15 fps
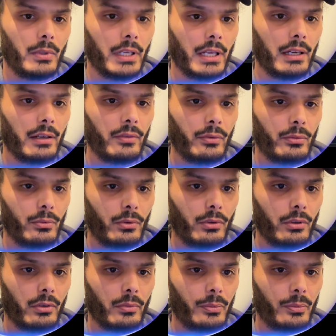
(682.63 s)
have to
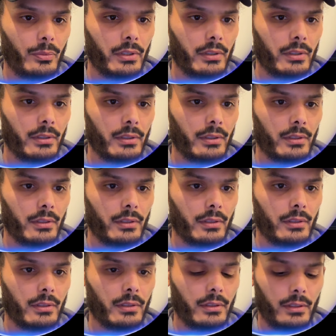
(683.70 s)
copy
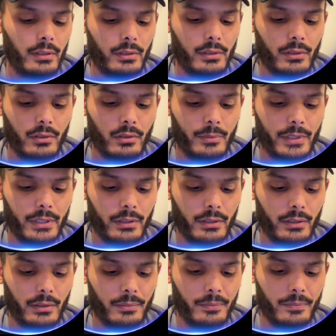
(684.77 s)
this command.